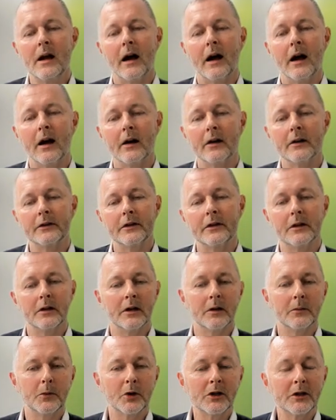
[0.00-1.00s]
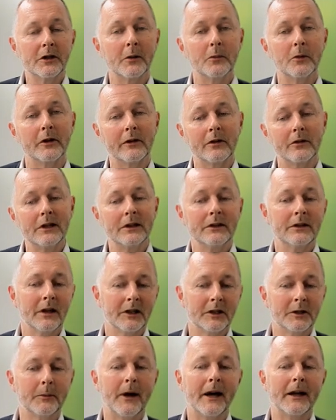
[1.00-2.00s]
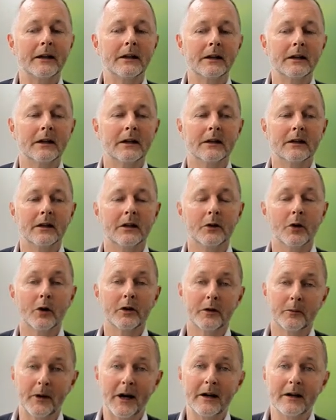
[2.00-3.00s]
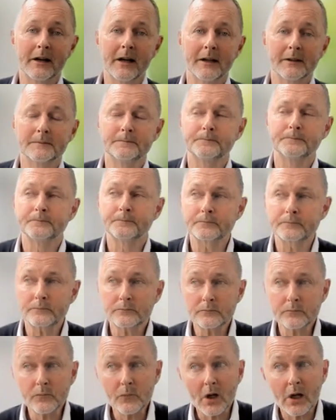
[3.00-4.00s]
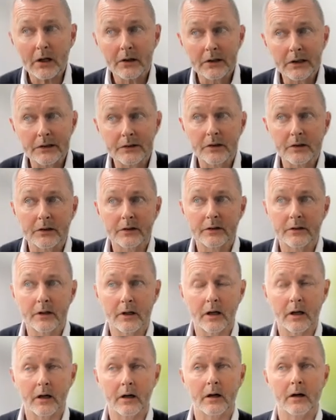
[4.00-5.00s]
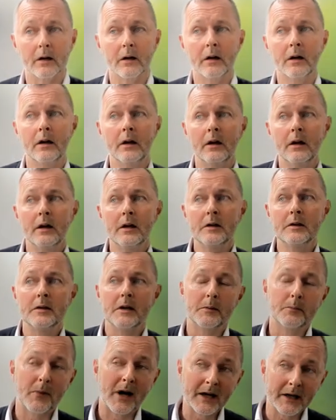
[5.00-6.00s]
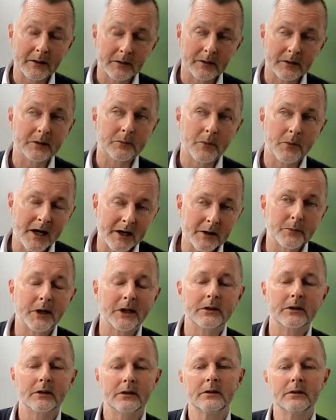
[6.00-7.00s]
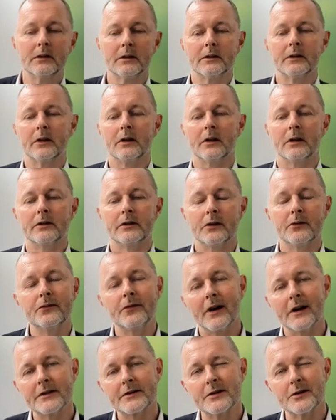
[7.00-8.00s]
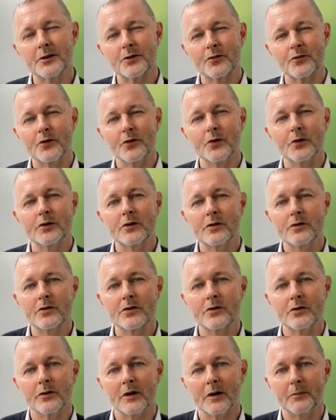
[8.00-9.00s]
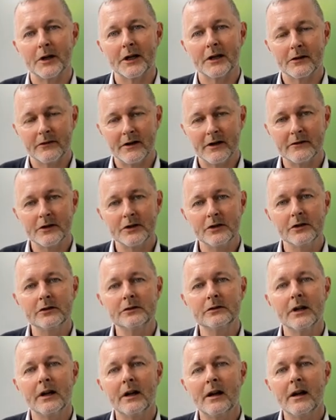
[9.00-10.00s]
Bullet number three is expanding in North America. This is, in my opinion, the fastest route to a bigger revenue.